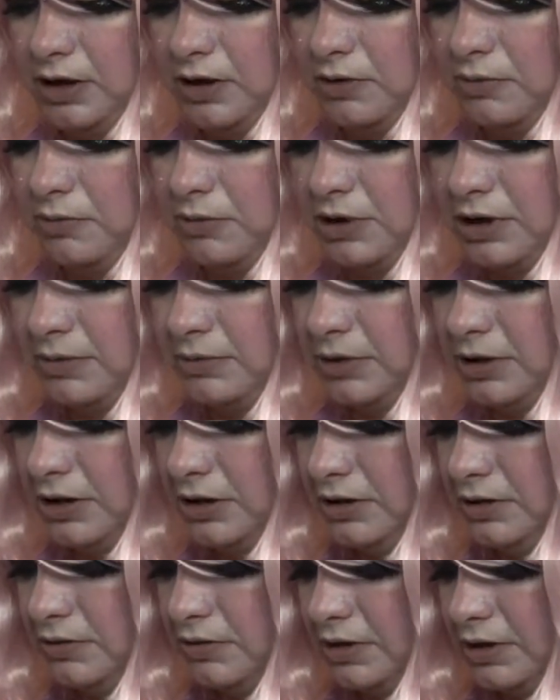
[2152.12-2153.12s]
what I'm going to
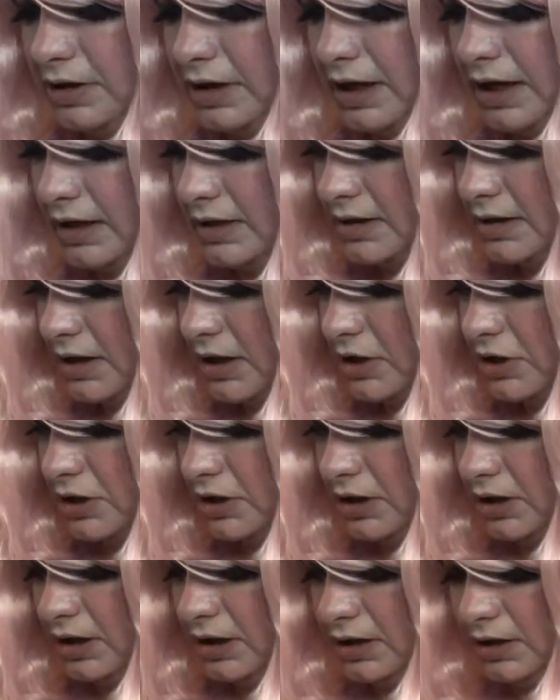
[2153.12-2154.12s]
do to that
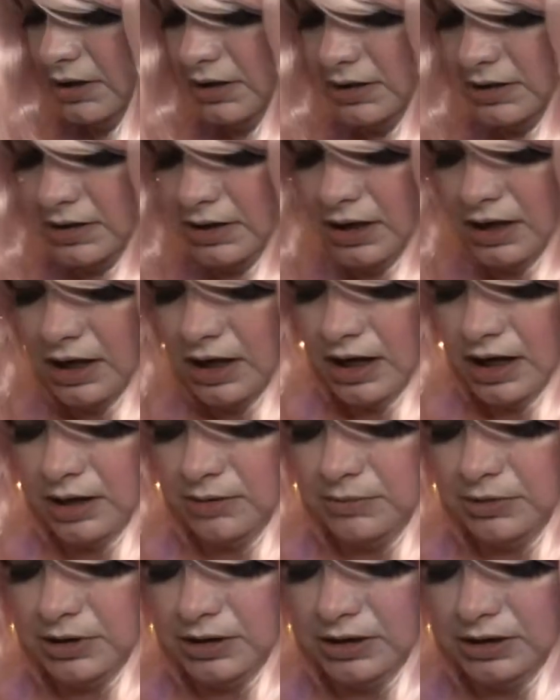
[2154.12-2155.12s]
section is
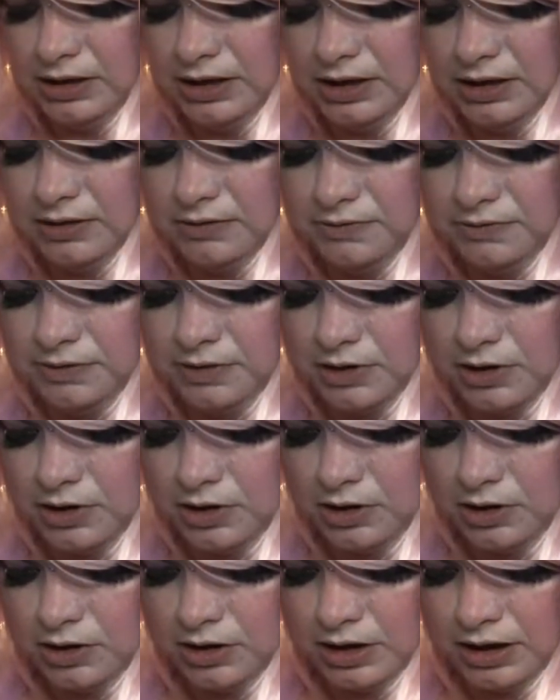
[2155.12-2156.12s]
I'm going to leave
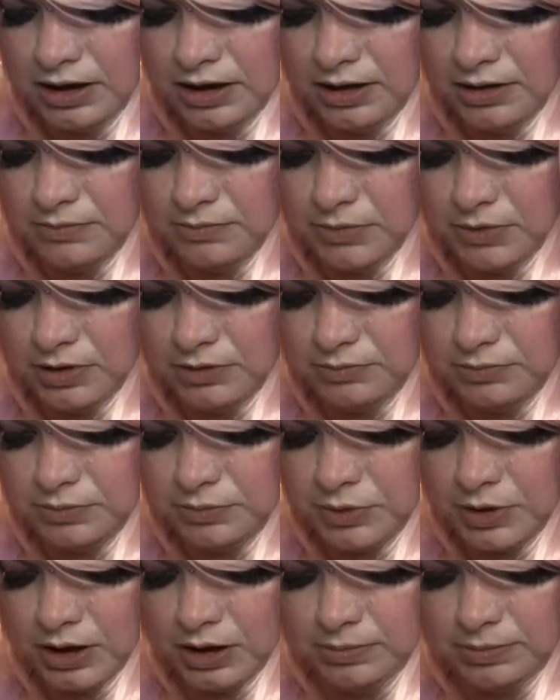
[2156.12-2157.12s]

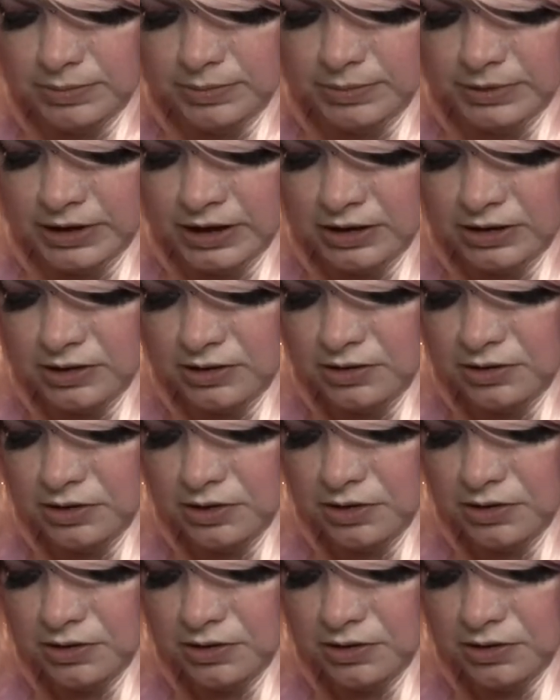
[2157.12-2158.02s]
probably a good